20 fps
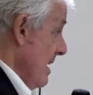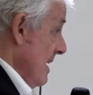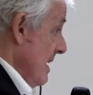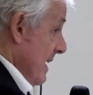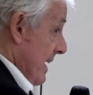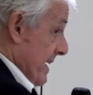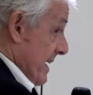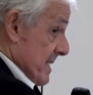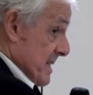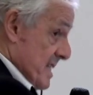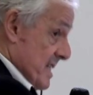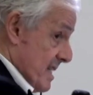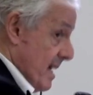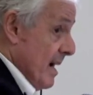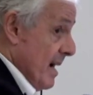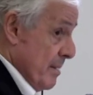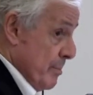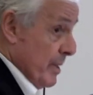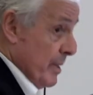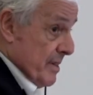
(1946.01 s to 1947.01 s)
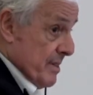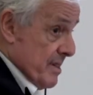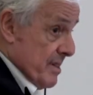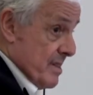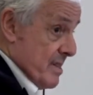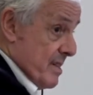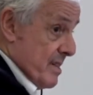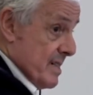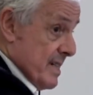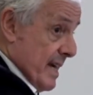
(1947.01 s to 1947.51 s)
In cyber,
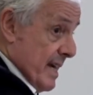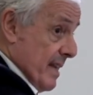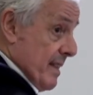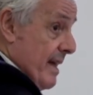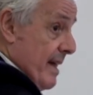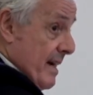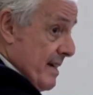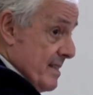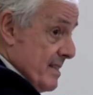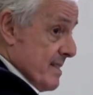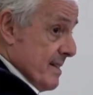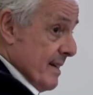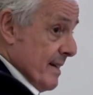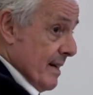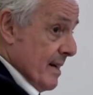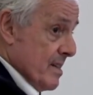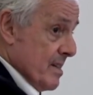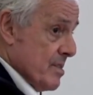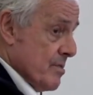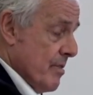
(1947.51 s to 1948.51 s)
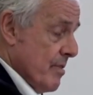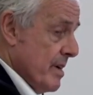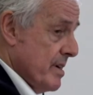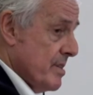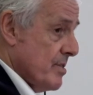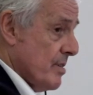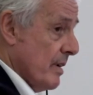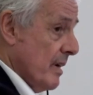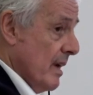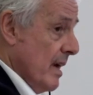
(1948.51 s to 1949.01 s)
just to take that as an
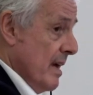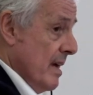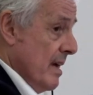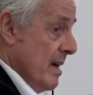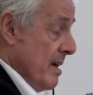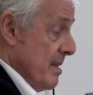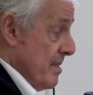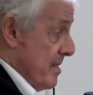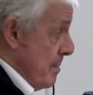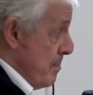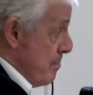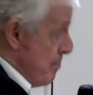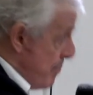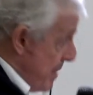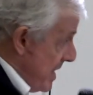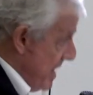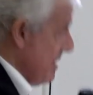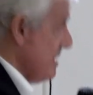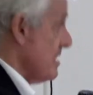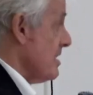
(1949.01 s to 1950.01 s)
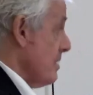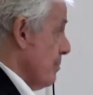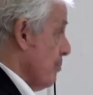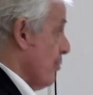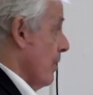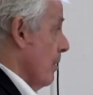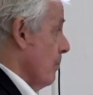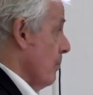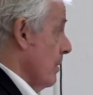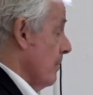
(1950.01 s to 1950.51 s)
illustration, the biggest
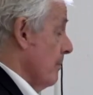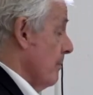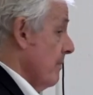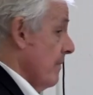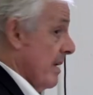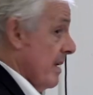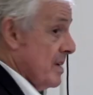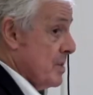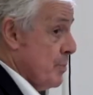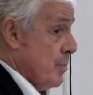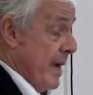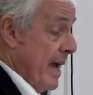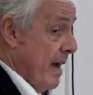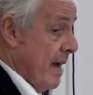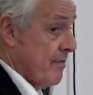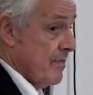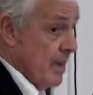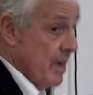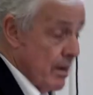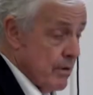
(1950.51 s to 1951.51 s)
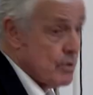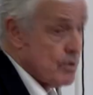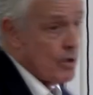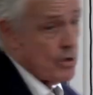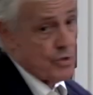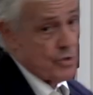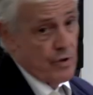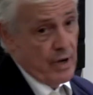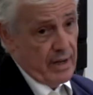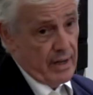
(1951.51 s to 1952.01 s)
problem is we have no
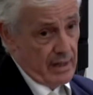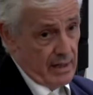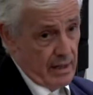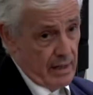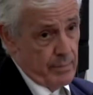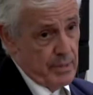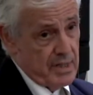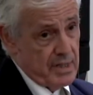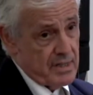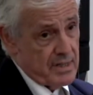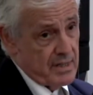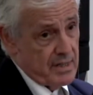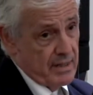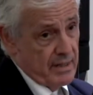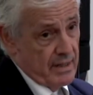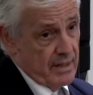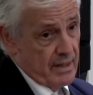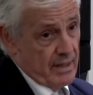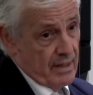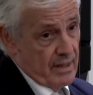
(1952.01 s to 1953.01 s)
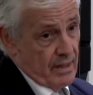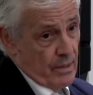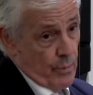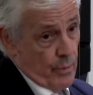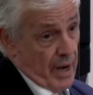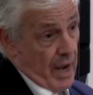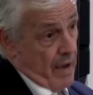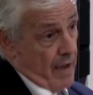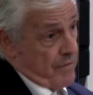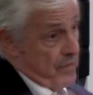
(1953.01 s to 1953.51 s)
doctrinal limits, we have